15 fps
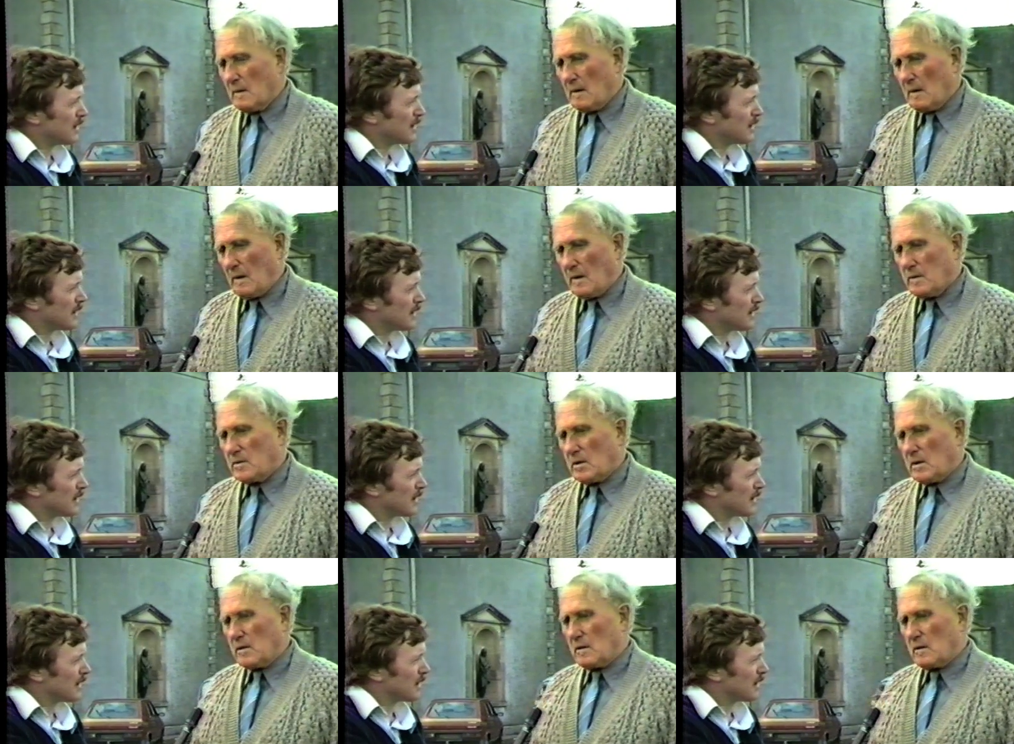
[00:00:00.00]
Speaker 1: I'd
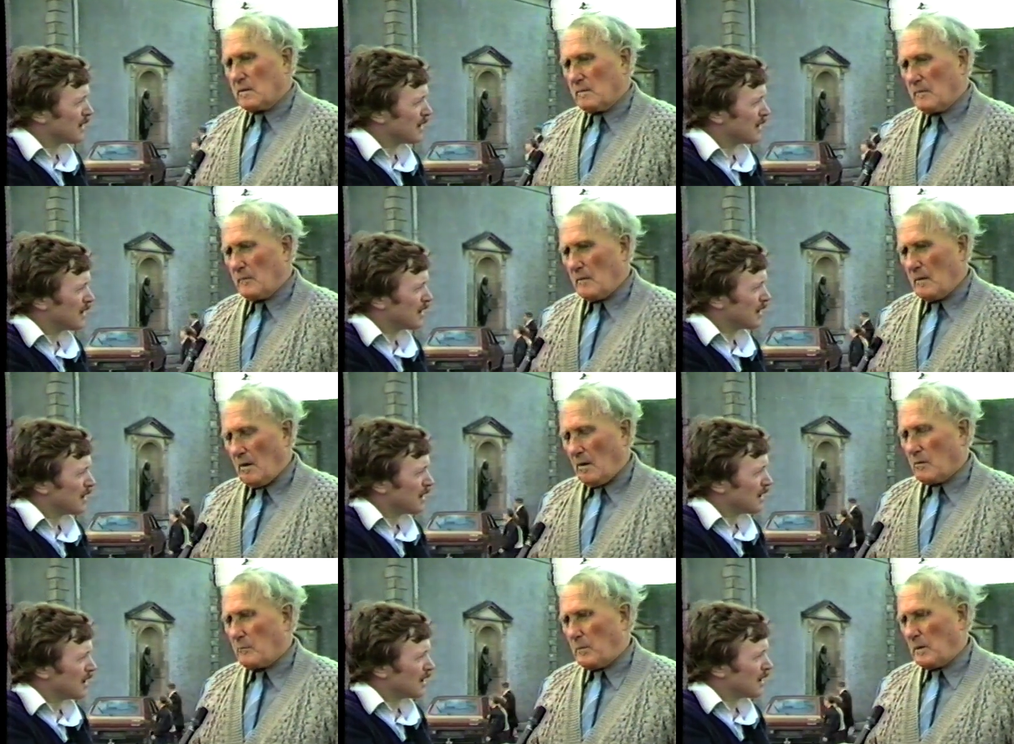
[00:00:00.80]
say that
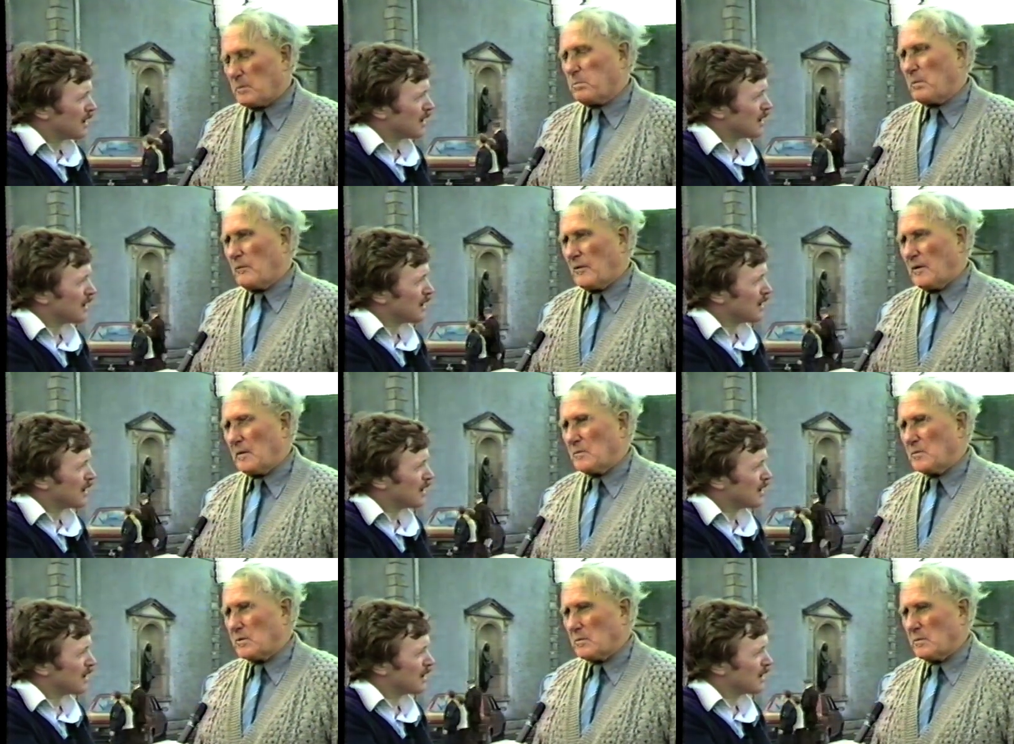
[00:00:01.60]
our best
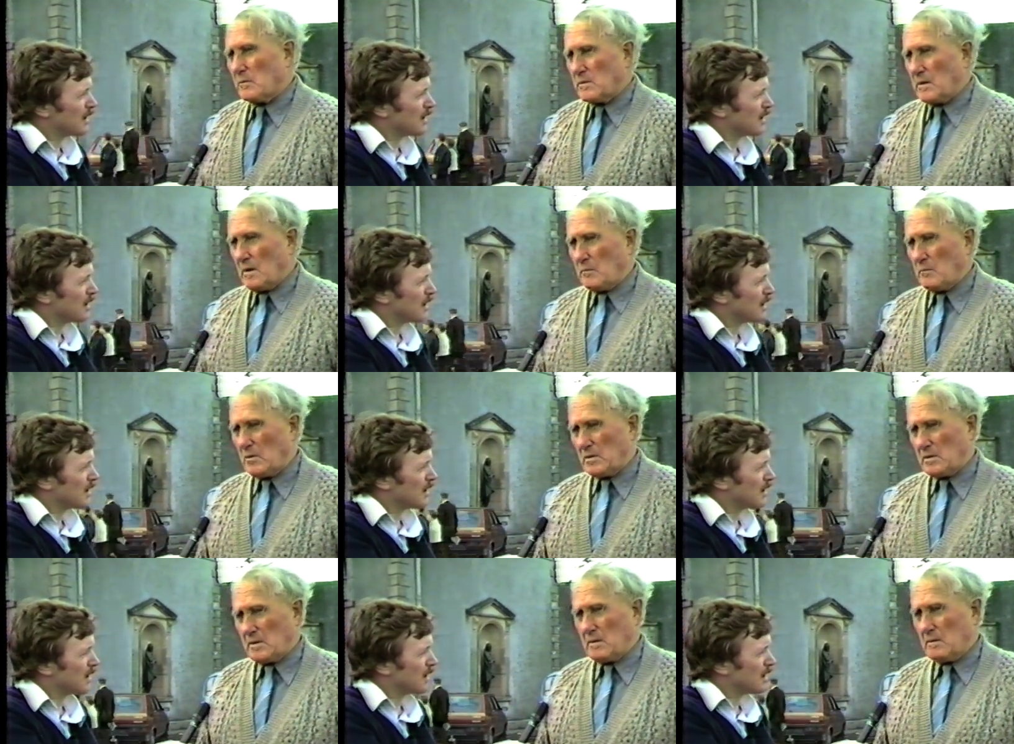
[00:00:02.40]
performance was
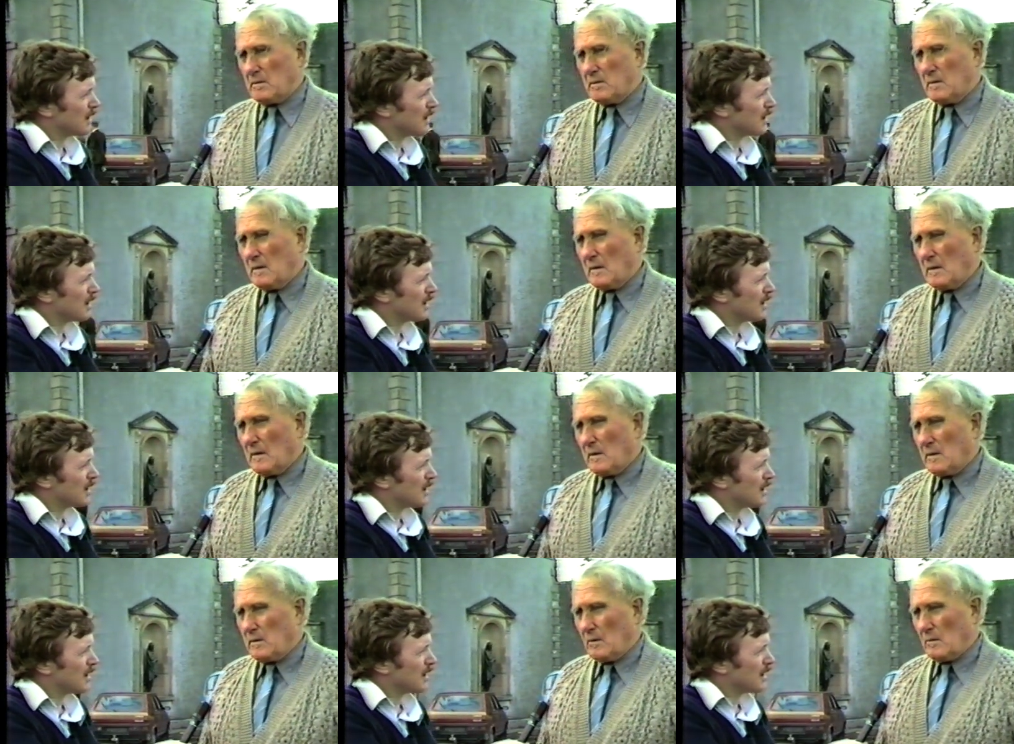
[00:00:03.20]
almost
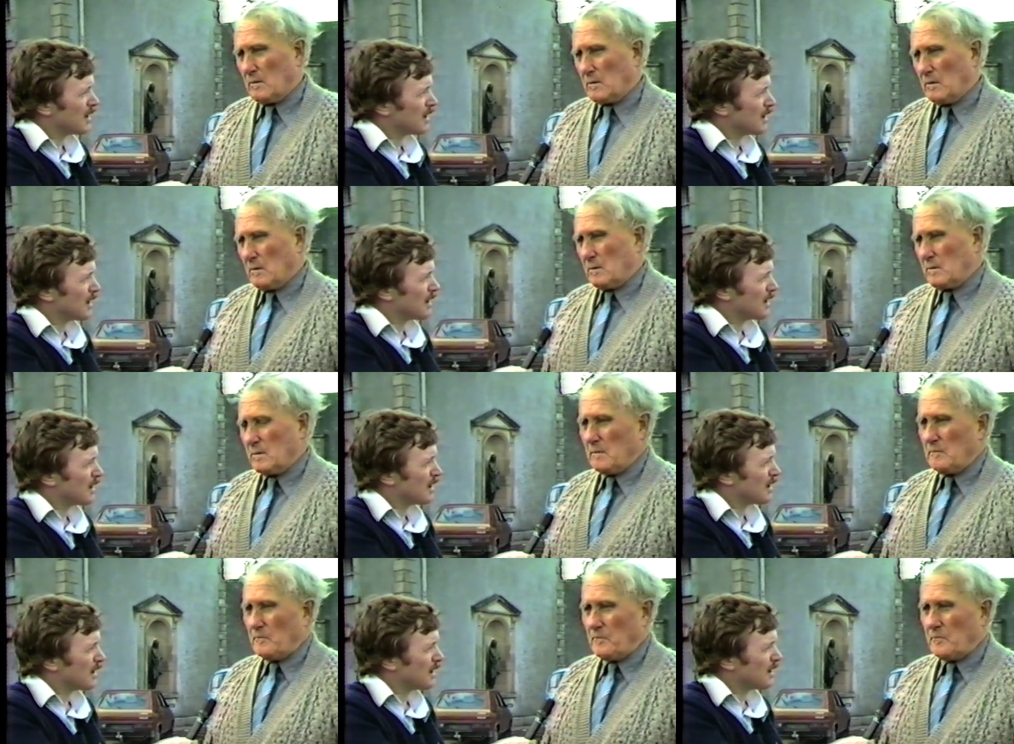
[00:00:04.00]
young, young
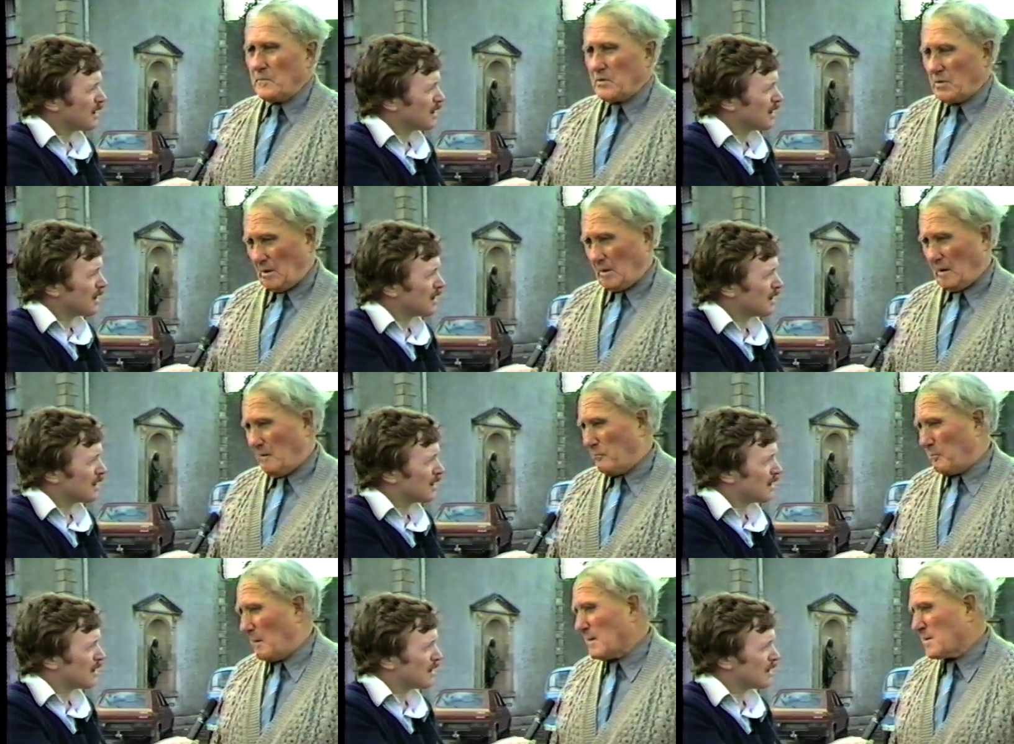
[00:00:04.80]
um,
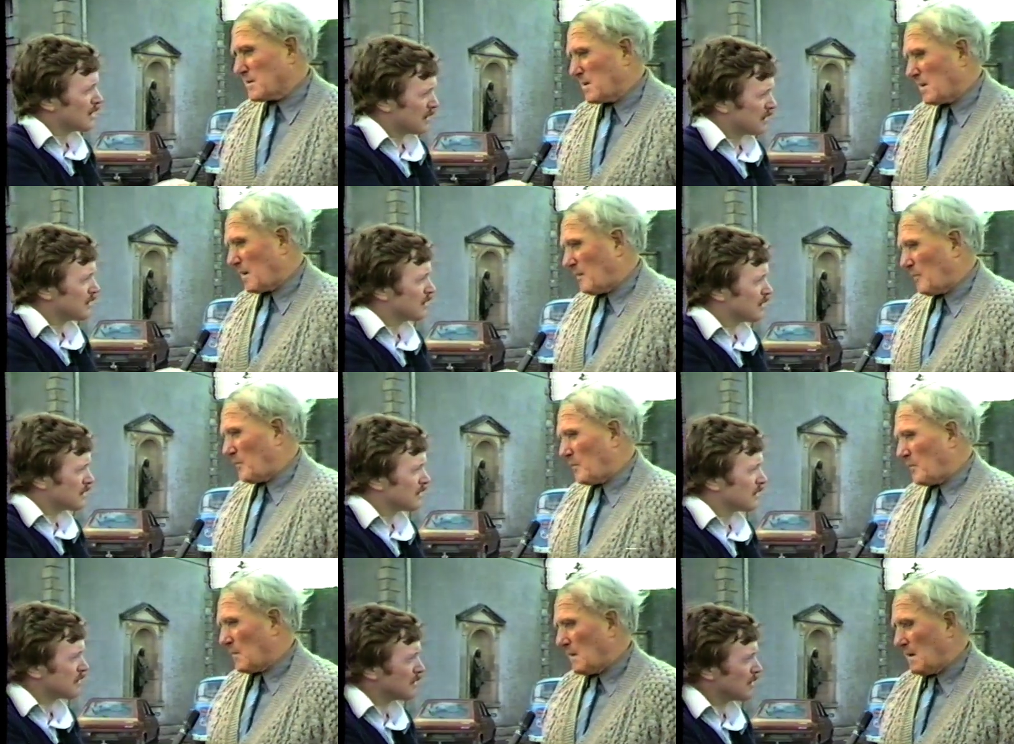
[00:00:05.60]
Sutcliffe boxing.
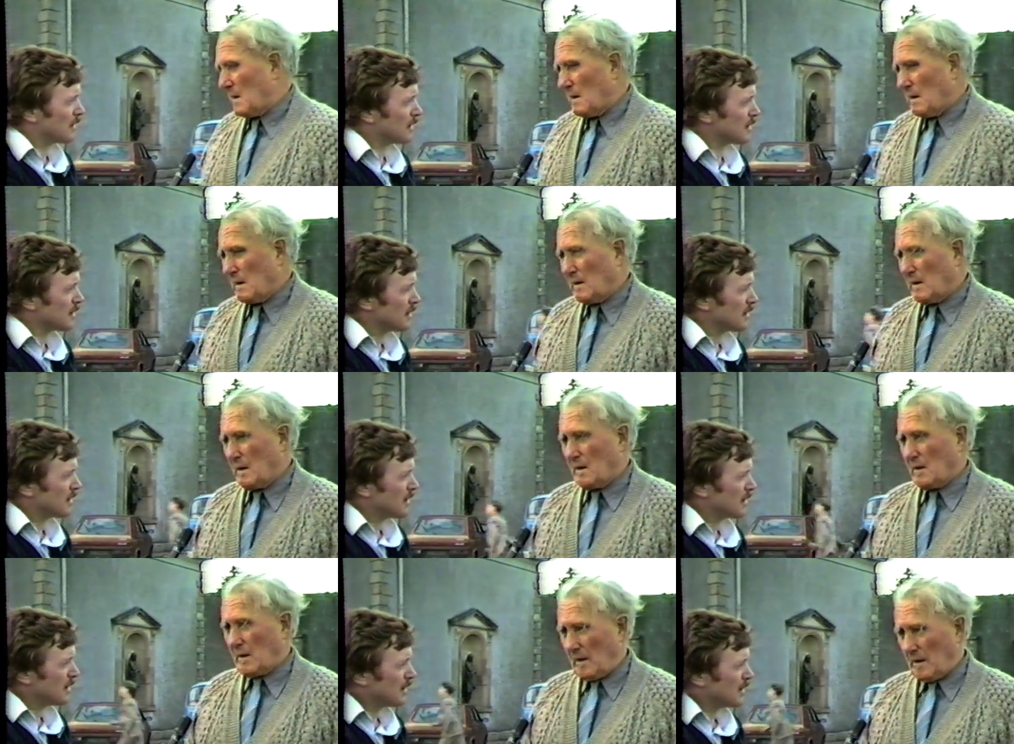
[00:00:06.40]
Right. He,
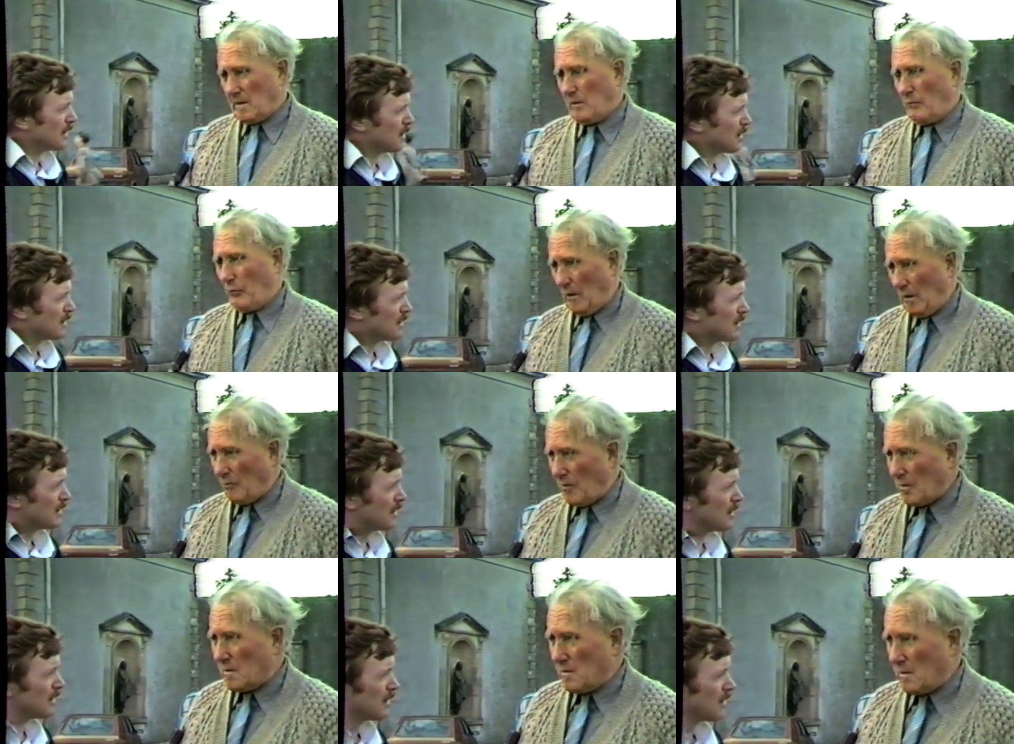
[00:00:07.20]
he carried the
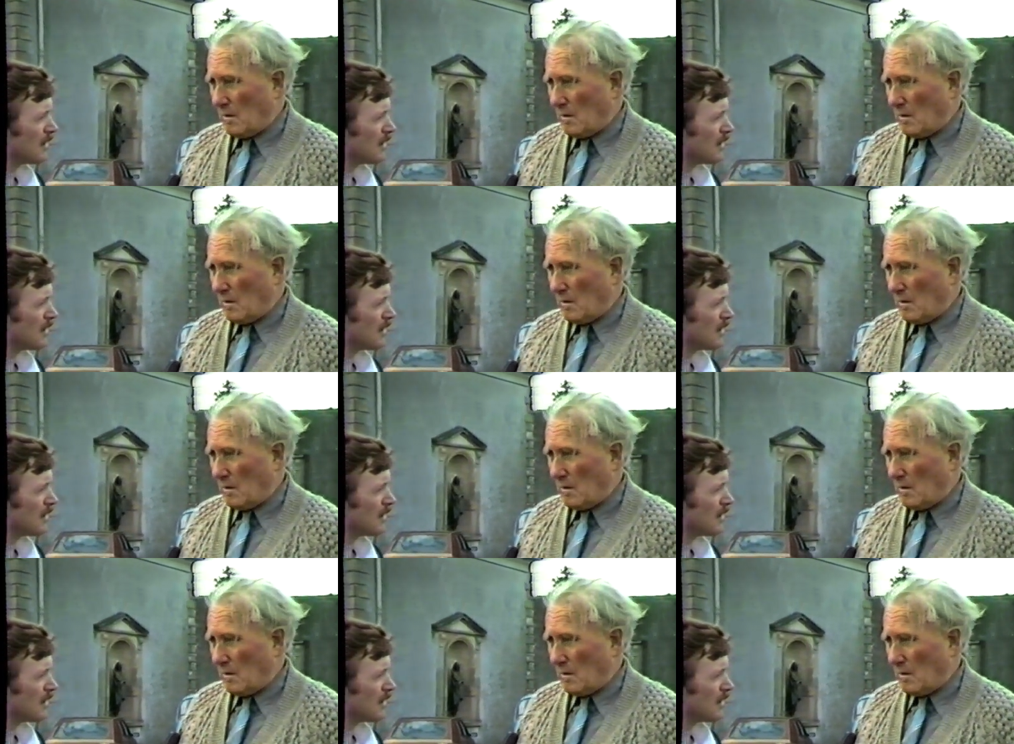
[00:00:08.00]
favourite and the